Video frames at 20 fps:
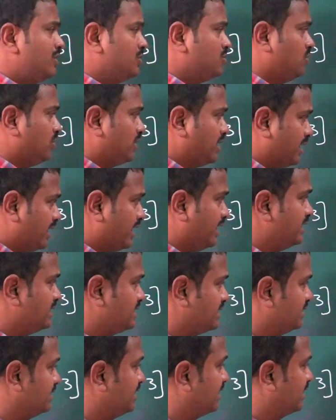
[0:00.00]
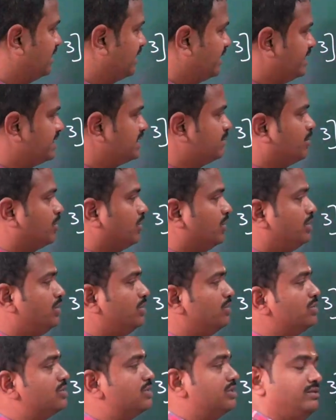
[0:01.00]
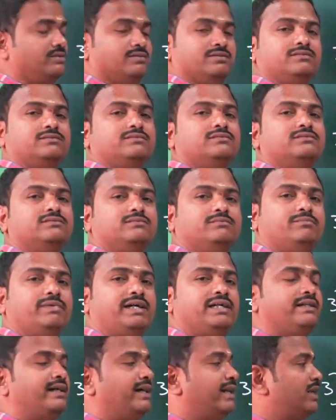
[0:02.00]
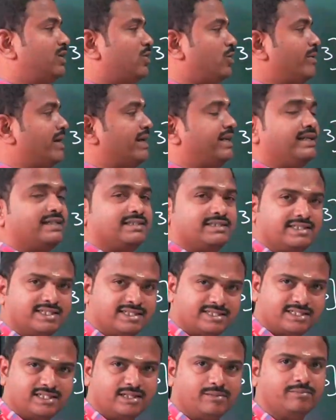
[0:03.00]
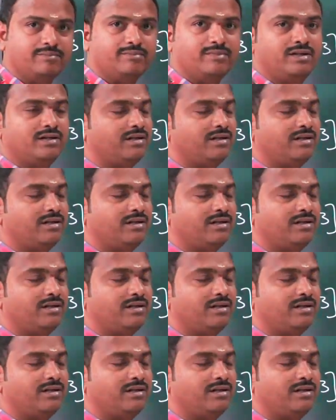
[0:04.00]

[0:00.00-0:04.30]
So the currents produced by the electromagnetic system